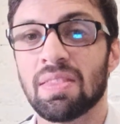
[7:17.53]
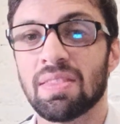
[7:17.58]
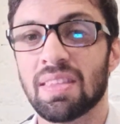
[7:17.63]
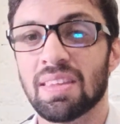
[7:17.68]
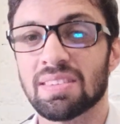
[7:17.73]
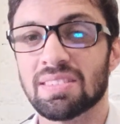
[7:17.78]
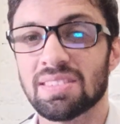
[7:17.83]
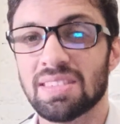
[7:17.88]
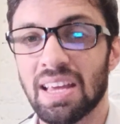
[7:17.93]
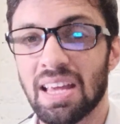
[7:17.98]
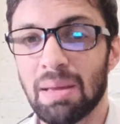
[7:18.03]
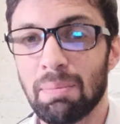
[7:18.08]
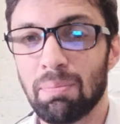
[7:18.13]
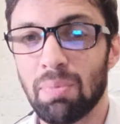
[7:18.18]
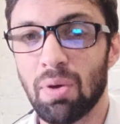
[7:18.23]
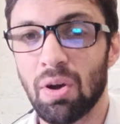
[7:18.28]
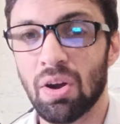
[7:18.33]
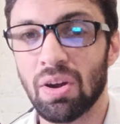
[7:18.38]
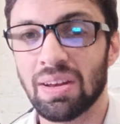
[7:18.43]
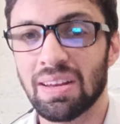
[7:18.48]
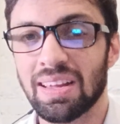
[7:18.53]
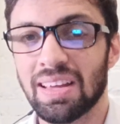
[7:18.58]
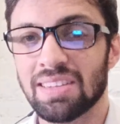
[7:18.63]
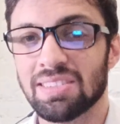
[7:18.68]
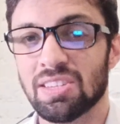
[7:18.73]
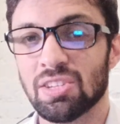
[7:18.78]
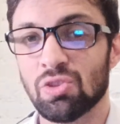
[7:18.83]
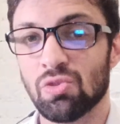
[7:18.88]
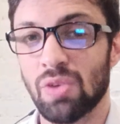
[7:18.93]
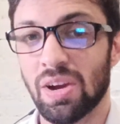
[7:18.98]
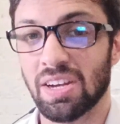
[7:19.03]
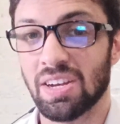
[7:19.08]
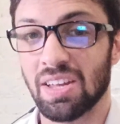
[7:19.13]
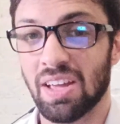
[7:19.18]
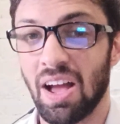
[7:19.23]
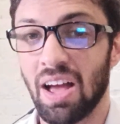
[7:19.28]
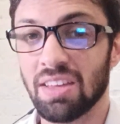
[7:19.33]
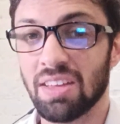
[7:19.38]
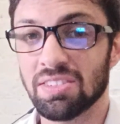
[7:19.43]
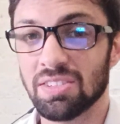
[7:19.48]
The second part is a direct
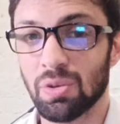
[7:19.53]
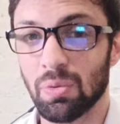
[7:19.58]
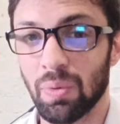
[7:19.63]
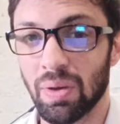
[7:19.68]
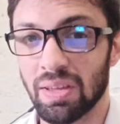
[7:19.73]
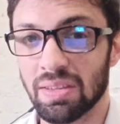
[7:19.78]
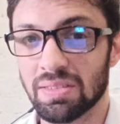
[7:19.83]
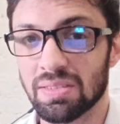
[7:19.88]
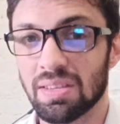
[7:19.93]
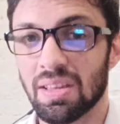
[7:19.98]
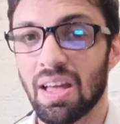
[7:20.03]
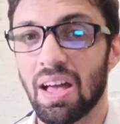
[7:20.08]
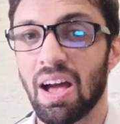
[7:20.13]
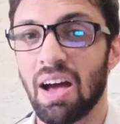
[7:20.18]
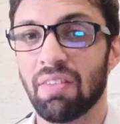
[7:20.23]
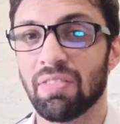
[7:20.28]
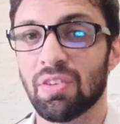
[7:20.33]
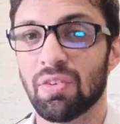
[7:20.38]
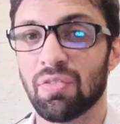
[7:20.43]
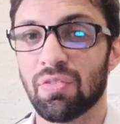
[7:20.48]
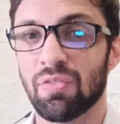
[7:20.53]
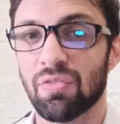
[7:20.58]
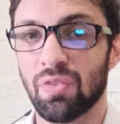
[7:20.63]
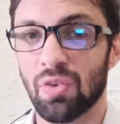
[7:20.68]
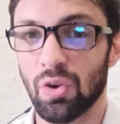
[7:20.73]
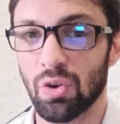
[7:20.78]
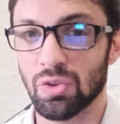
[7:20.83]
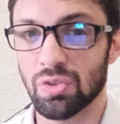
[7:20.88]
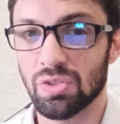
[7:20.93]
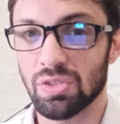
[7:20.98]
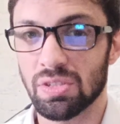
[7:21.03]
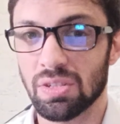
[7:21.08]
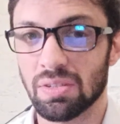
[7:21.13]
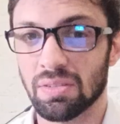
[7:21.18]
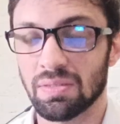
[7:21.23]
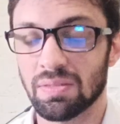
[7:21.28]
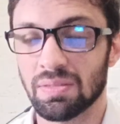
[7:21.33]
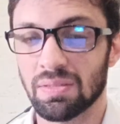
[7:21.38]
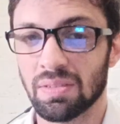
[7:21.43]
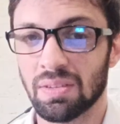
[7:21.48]
consequence of the first.
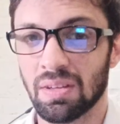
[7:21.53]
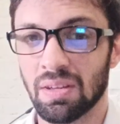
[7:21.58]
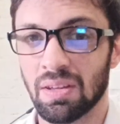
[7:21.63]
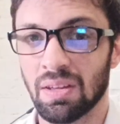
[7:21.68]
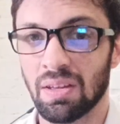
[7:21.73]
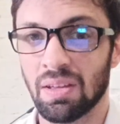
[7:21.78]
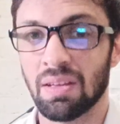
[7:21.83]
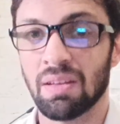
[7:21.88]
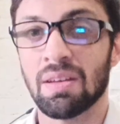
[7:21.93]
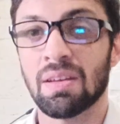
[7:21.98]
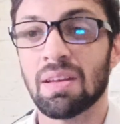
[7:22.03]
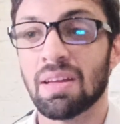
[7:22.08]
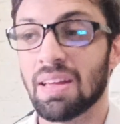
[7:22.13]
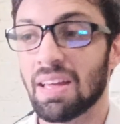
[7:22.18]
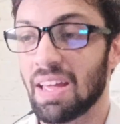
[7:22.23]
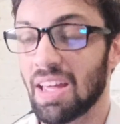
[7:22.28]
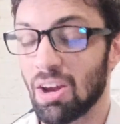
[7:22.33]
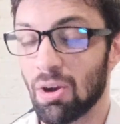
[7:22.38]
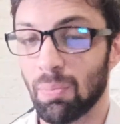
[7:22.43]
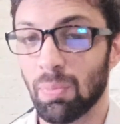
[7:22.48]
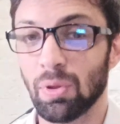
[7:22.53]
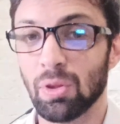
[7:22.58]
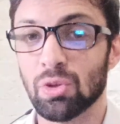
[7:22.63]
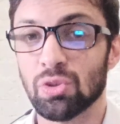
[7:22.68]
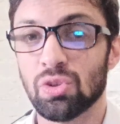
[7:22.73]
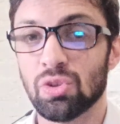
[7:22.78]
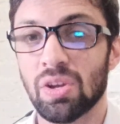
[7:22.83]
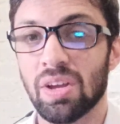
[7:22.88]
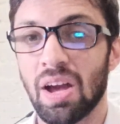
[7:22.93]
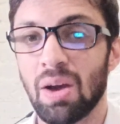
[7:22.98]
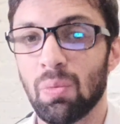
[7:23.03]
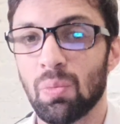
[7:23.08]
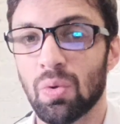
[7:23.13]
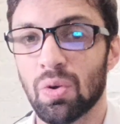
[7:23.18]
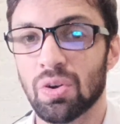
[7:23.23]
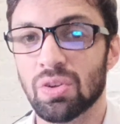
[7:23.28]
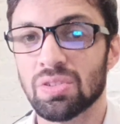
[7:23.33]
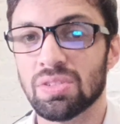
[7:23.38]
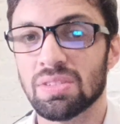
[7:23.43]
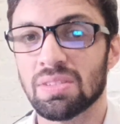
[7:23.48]
Air pollution got
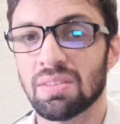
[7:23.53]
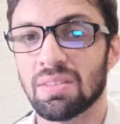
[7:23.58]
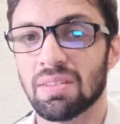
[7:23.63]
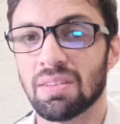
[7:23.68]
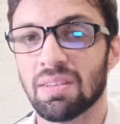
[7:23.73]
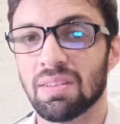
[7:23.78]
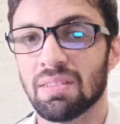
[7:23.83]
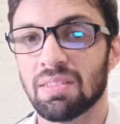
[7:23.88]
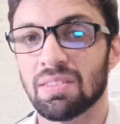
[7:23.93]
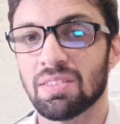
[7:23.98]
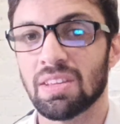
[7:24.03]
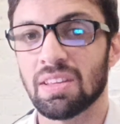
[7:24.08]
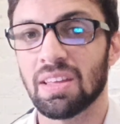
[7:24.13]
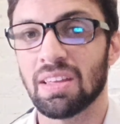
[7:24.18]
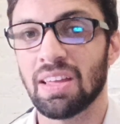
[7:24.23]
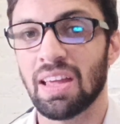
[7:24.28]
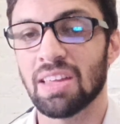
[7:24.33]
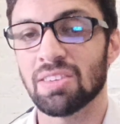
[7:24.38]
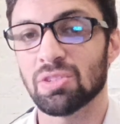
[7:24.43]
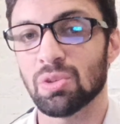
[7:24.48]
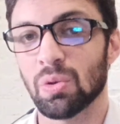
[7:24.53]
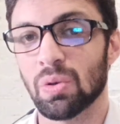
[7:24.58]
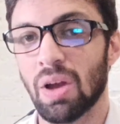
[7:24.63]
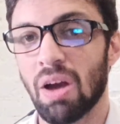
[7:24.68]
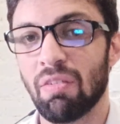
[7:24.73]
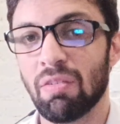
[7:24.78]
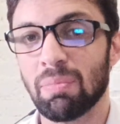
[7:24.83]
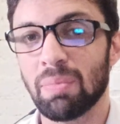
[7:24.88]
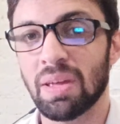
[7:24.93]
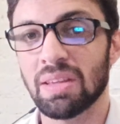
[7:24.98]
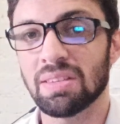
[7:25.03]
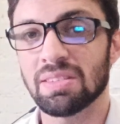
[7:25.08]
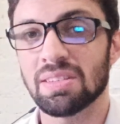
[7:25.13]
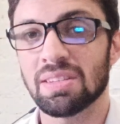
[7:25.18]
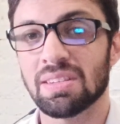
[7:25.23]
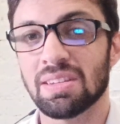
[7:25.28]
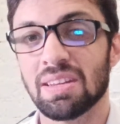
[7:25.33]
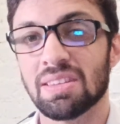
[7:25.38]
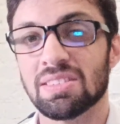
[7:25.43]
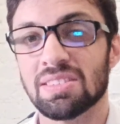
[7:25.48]
worse, and so governments
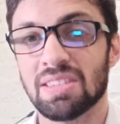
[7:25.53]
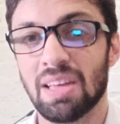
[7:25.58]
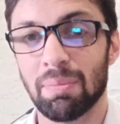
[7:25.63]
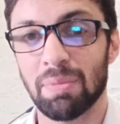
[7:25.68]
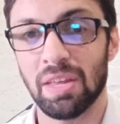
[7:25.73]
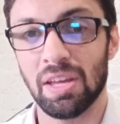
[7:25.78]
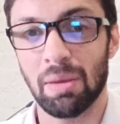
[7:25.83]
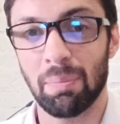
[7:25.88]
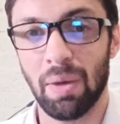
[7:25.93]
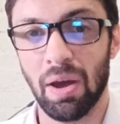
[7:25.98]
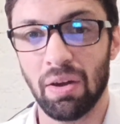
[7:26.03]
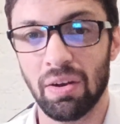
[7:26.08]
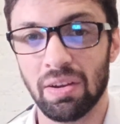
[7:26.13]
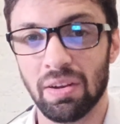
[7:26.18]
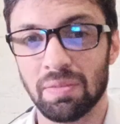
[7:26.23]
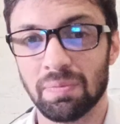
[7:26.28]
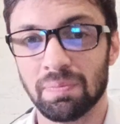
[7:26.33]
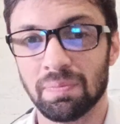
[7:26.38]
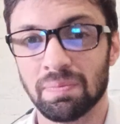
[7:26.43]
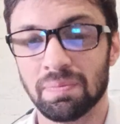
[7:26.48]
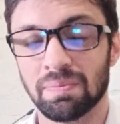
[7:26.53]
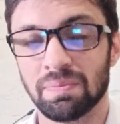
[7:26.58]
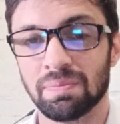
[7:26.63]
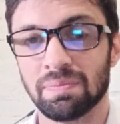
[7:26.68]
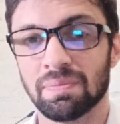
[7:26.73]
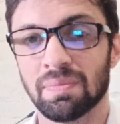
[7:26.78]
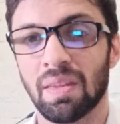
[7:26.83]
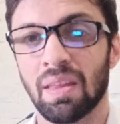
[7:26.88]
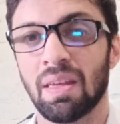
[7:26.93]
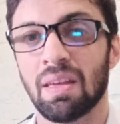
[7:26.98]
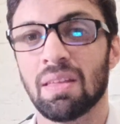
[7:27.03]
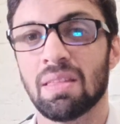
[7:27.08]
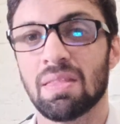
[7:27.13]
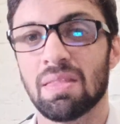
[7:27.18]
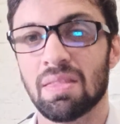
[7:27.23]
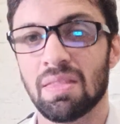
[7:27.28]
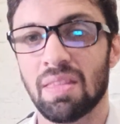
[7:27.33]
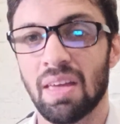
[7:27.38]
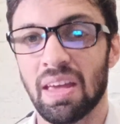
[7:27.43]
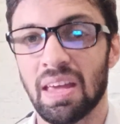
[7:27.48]
did something about it.
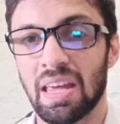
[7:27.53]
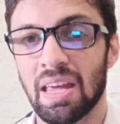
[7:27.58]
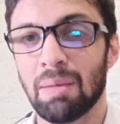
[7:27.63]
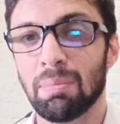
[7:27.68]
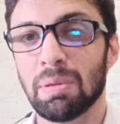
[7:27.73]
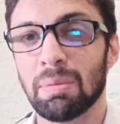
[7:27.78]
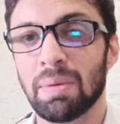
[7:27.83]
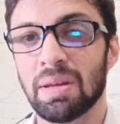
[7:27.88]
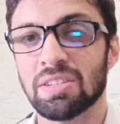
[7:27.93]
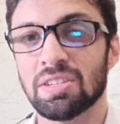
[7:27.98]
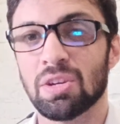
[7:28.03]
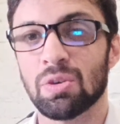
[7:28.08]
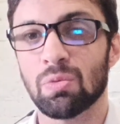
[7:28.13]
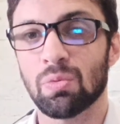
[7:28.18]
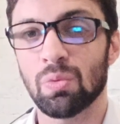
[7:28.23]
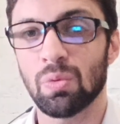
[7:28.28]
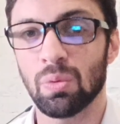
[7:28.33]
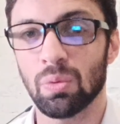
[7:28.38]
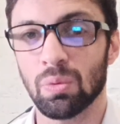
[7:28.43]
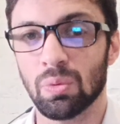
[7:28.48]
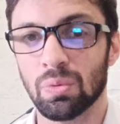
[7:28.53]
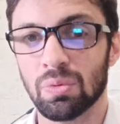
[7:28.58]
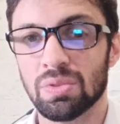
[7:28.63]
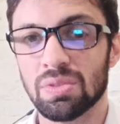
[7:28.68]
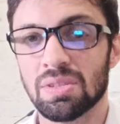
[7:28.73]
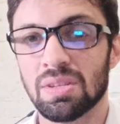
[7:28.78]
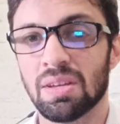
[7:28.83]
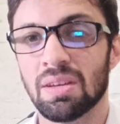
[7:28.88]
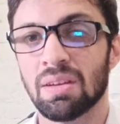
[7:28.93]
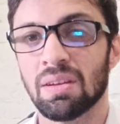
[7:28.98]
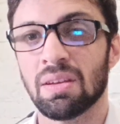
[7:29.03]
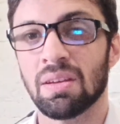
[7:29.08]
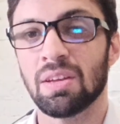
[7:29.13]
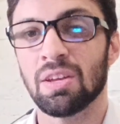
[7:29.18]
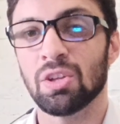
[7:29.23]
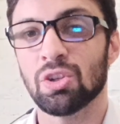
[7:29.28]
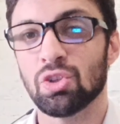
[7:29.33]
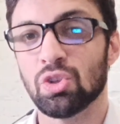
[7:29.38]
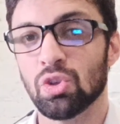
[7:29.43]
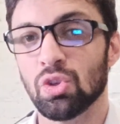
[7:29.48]
They implemented rules
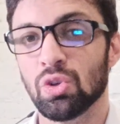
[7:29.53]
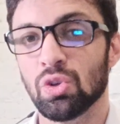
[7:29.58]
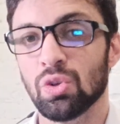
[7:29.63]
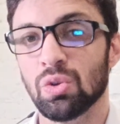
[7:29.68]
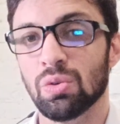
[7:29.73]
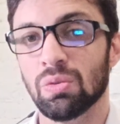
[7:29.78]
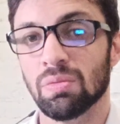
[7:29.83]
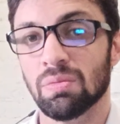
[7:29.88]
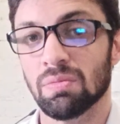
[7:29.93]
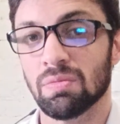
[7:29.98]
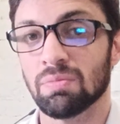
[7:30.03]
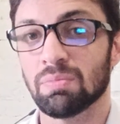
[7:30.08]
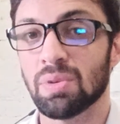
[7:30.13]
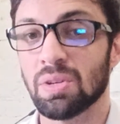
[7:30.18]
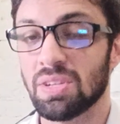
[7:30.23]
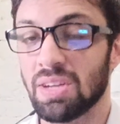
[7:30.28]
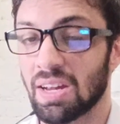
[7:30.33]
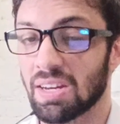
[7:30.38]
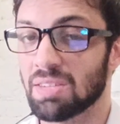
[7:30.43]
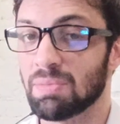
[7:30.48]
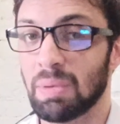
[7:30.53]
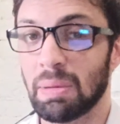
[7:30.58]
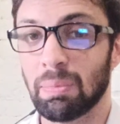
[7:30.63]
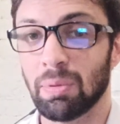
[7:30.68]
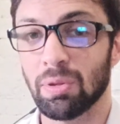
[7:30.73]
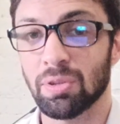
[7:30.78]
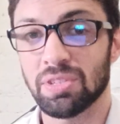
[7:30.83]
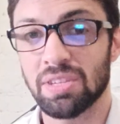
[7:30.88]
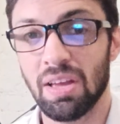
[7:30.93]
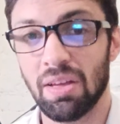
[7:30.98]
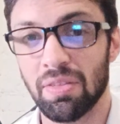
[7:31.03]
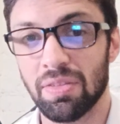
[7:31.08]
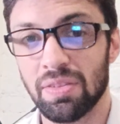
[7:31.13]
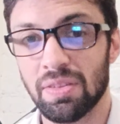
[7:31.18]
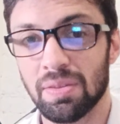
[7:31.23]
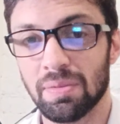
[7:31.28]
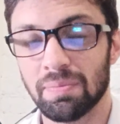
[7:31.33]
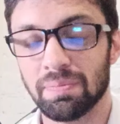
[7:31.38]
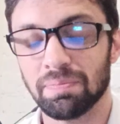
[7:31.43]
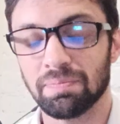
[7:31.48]
to protect people's
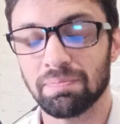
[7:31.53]
health.